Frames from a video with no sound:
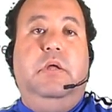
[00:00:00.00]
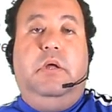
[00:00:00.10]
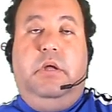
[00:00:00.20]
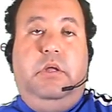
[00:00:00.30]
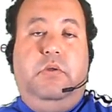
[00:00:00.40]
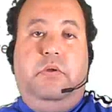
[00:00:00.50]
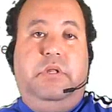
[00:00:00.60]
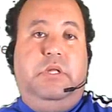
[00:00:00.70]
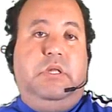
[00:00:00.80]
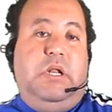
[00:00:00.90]
You know,
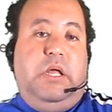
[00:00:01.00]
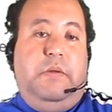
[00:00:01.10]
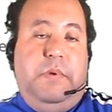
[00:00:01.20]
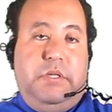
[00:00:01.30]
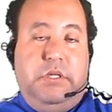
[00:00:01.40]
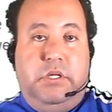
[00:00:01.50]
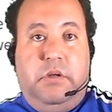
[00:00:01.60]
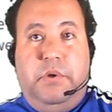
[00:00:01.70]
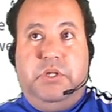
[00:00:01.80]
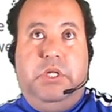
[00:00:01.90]
this is like a business in a
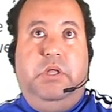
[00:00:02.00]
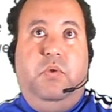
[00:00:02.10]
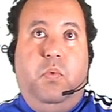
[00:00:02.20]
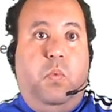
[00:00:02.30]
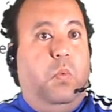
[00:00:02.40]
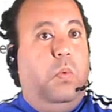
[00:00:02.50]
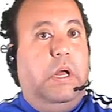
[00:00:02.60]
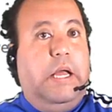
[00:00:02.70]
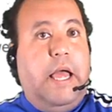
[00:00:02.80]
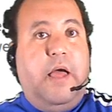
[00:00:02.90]
box. If you
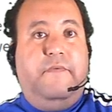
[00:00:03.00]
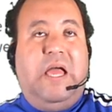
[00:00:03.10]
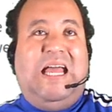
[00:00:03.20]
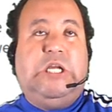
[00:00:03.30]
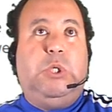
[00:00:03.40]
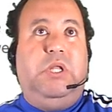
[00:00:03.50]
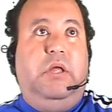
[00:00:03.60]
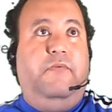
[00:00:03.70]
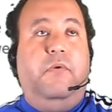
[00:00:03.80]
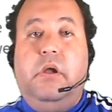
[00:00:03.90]
have actually
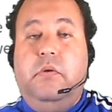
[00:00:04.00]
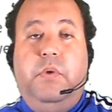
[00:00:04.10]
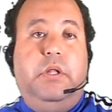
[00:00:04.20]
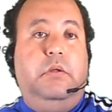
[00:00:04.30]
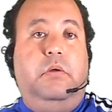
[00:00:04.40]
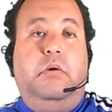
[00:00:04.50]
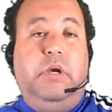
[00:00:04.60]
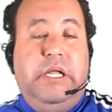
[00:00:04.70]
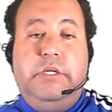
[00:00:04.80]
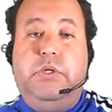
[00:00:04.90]
a following or
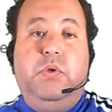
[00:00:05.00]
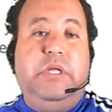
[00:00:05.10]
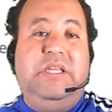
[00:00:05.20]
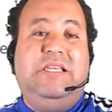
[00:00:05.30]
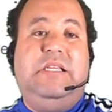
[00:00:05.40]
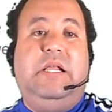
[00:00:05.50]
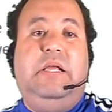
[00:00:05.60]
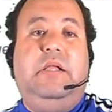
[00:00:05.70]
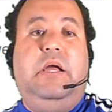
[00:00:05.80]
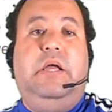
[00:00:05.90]
list, you can sell
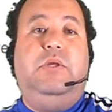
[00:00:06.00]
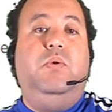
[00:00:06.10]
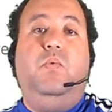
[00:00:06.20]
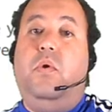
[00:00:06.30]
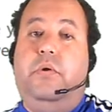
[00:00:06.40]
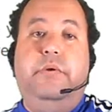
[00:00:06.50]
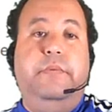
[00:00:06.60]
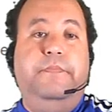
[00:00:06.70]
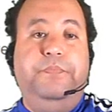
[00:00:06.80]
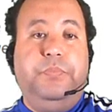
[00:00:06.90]
it as you want,
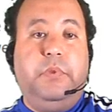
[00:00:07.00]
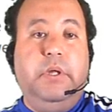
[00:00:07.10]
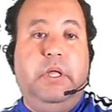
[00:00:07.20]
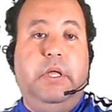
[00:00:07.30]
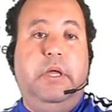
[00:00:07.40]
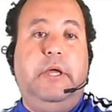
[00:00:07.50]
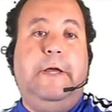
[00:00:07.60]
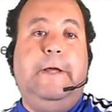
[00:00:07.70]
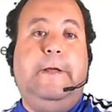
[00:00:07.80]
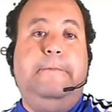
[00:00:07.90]

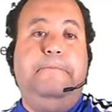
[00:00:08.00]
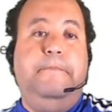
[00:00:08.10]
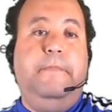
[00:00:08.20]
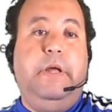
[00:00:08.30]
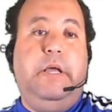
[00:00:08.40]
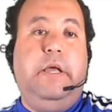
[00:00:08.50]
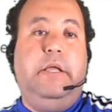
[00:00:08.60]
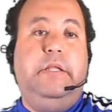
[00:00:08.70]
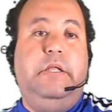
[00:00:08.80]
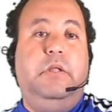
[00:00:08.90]
and
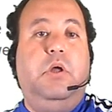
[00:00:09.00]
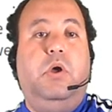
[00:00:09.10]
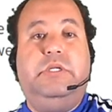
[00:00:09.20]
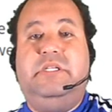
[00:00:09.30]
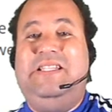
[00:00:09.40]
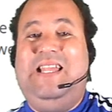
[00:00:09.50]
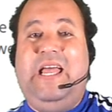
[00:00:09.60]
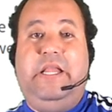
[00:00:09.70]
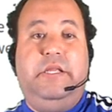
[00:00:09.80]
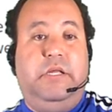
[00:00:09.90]
it costs
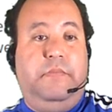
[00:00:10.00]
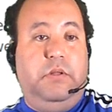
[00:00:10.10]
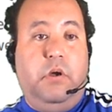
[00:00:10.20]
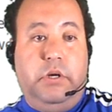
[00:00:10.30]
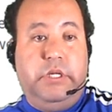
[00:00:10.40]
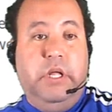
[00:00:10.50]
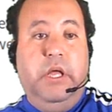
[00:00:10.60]
$97.